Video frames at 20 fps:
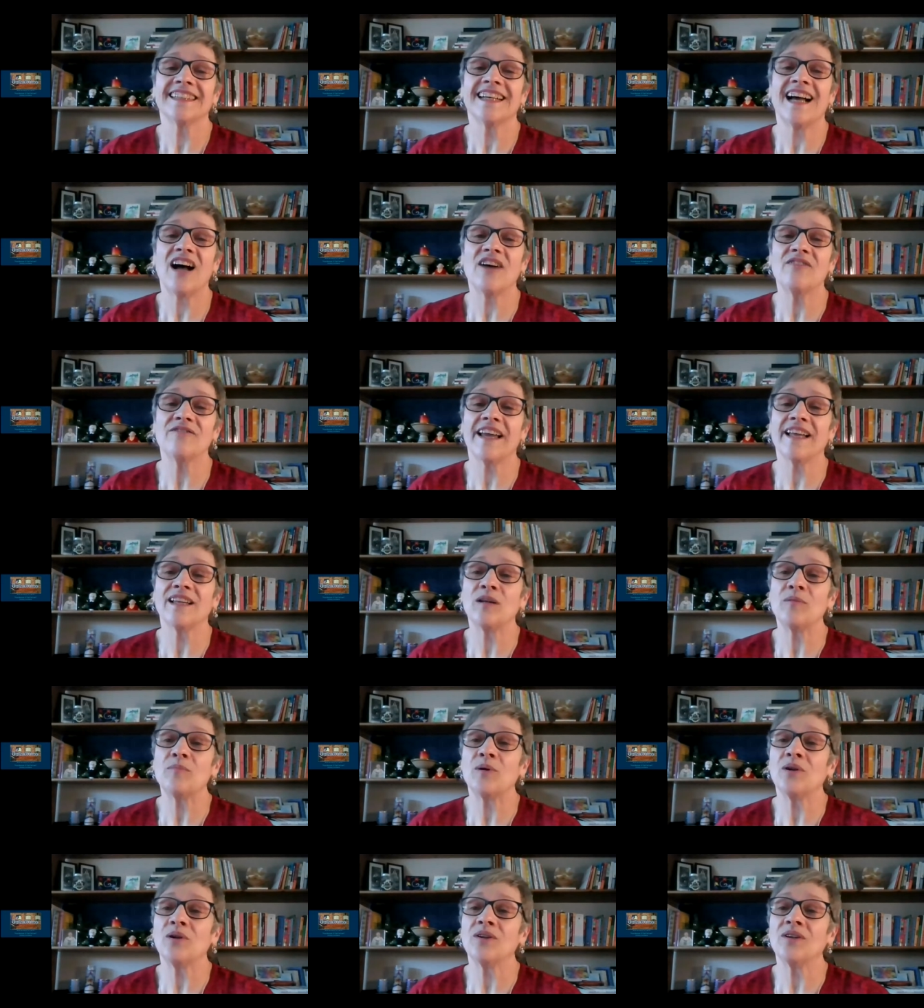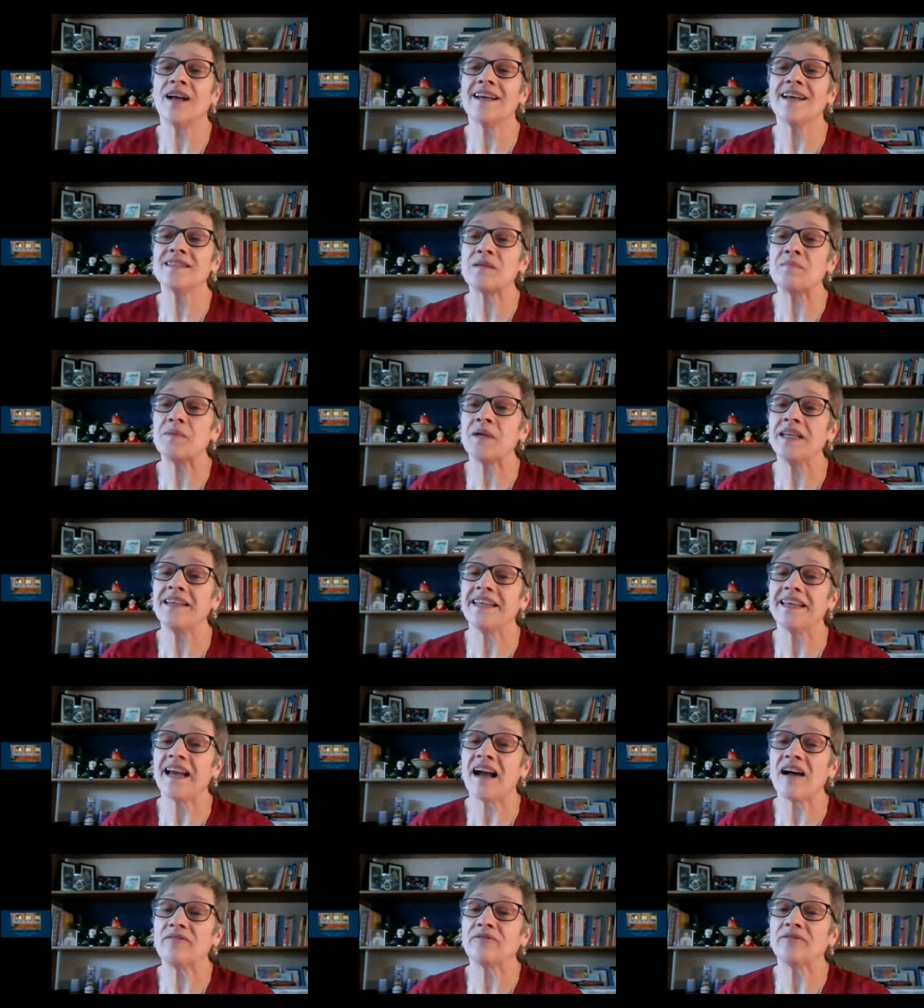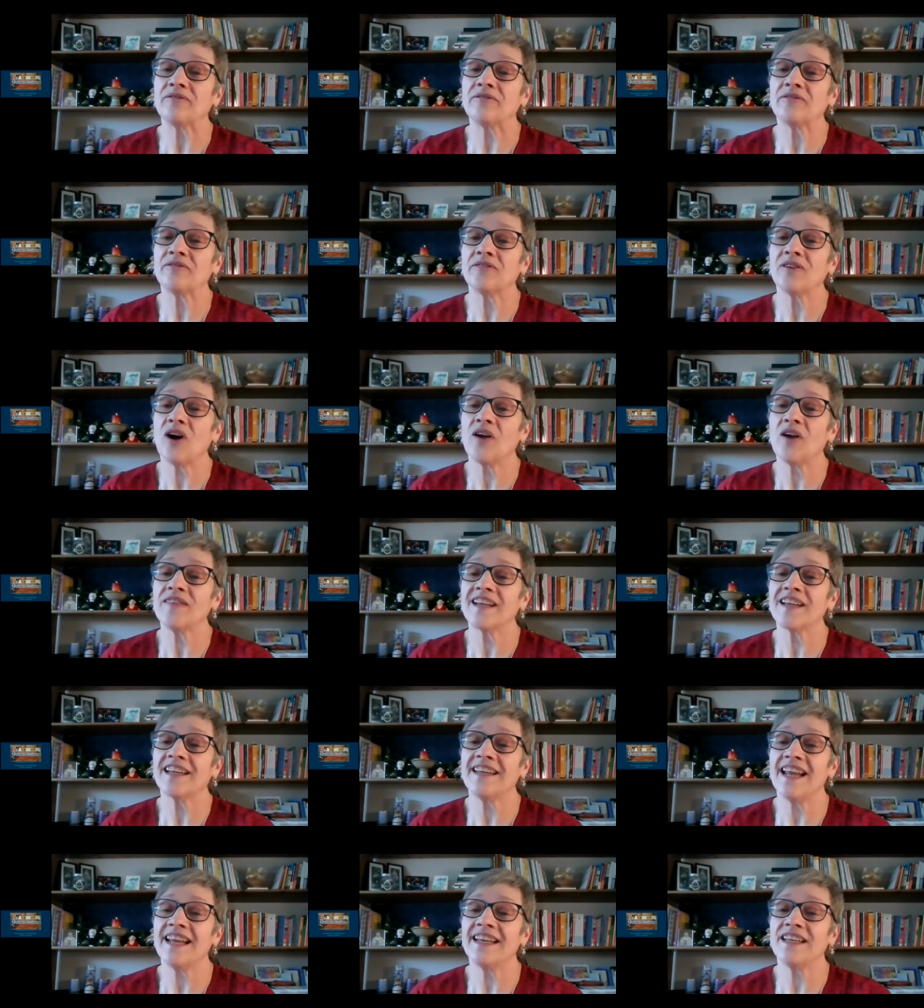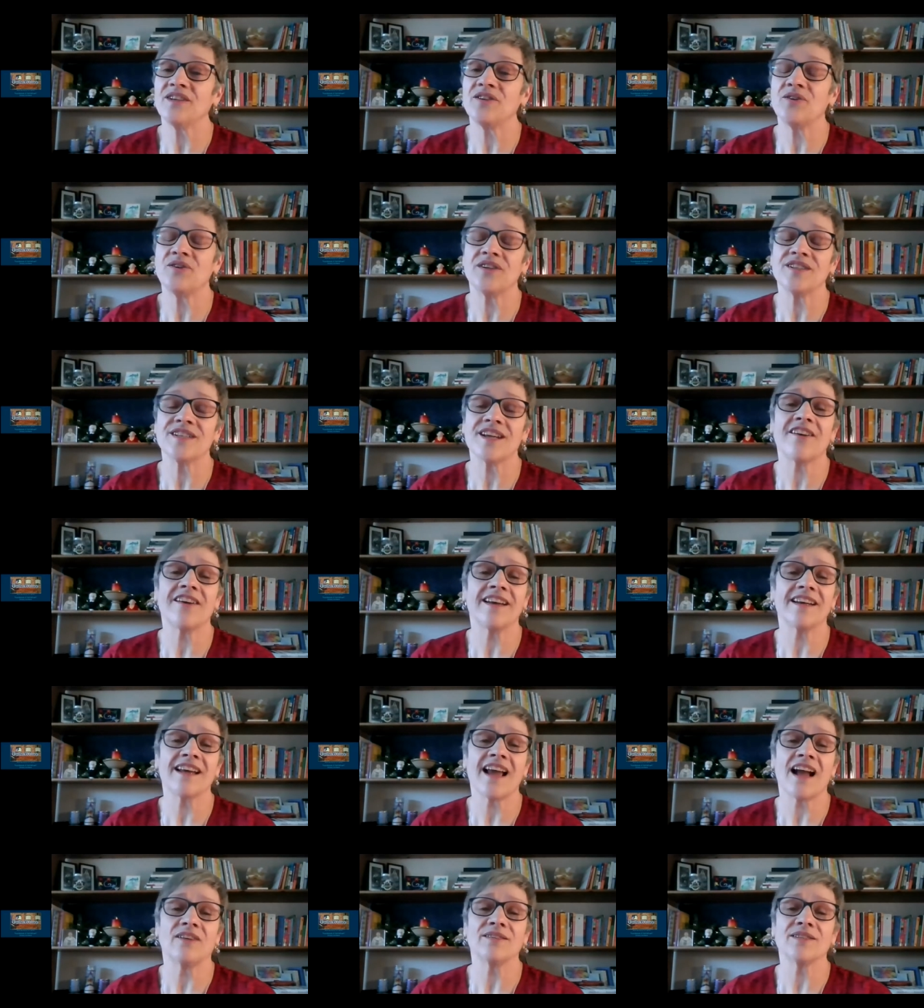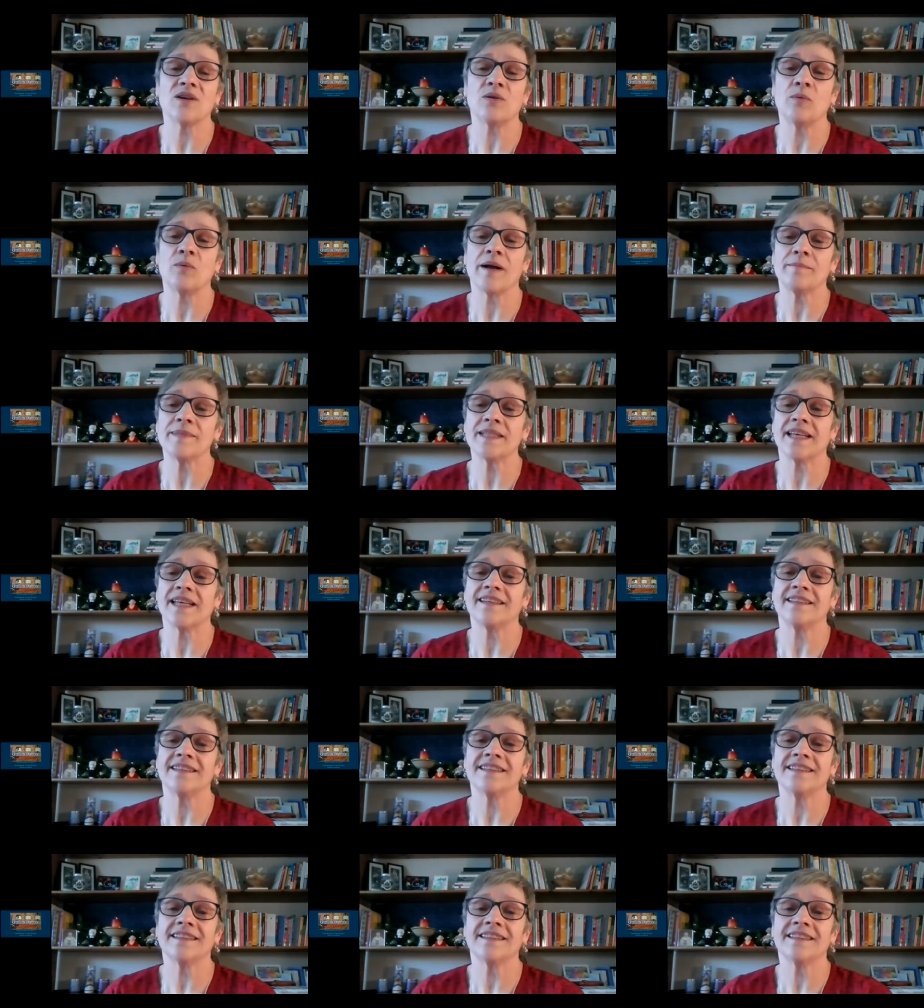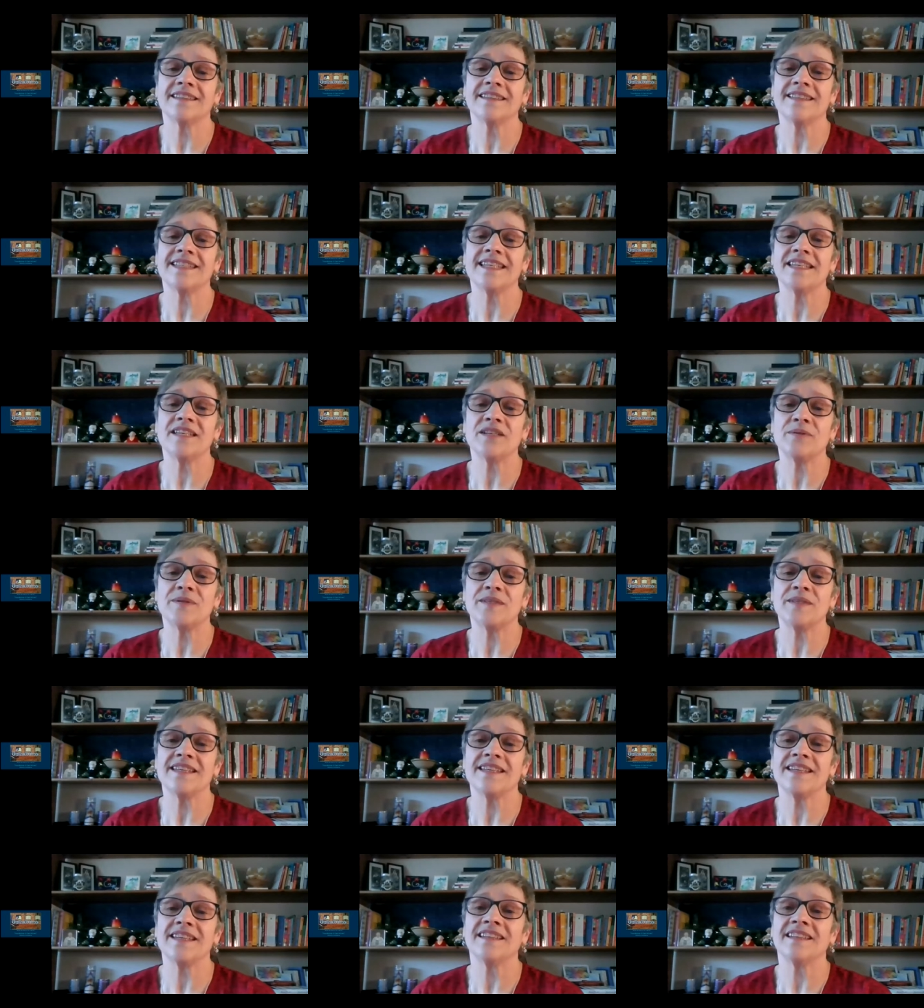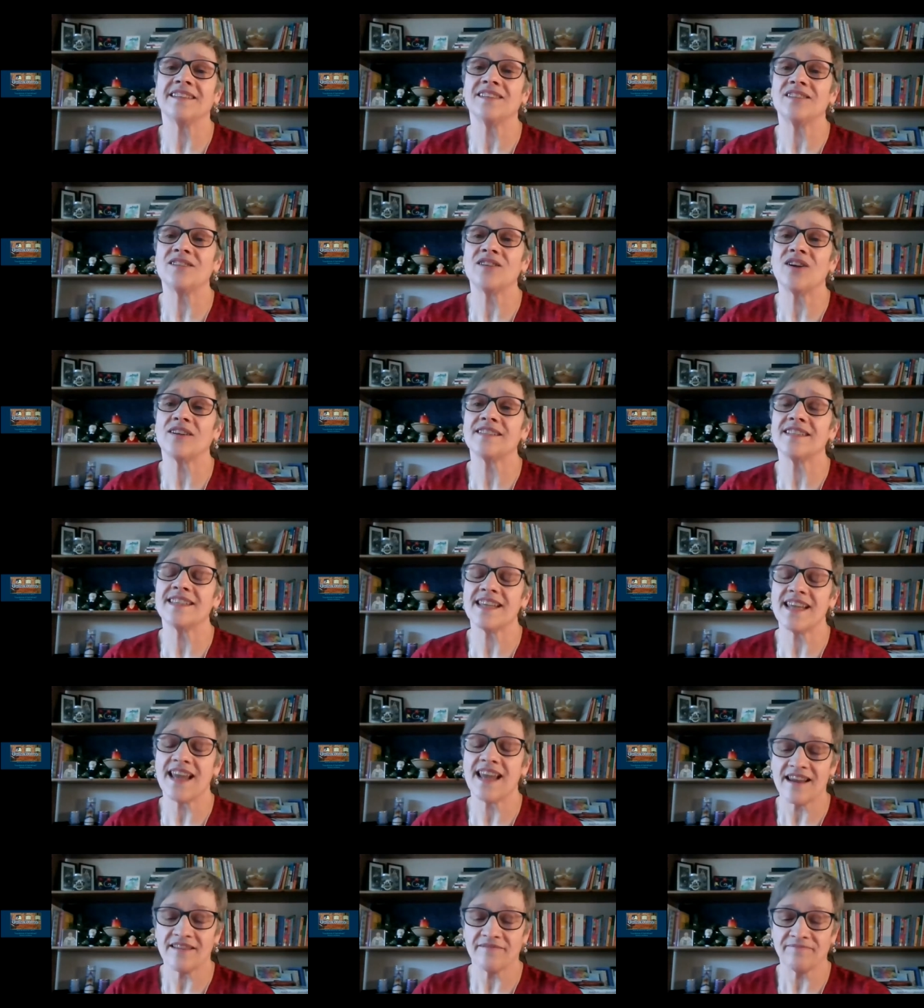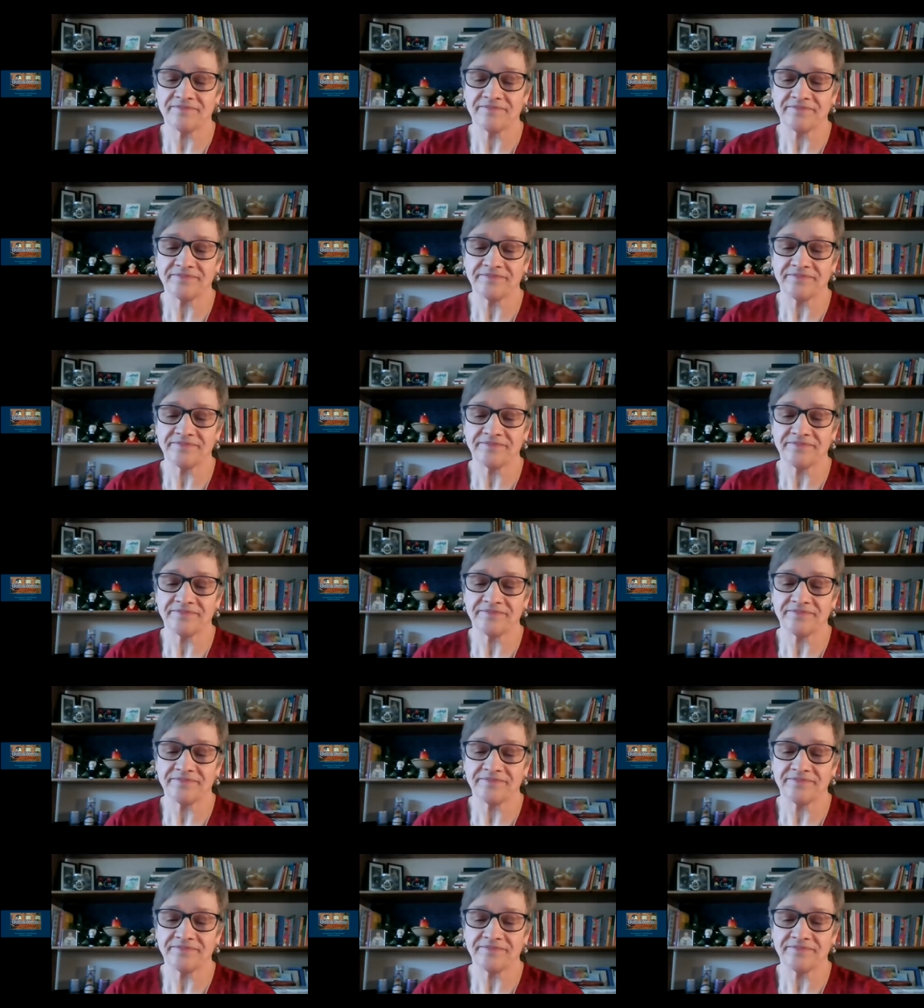available as a PDF on the Canadian Unitarian Council website, cuc.ca.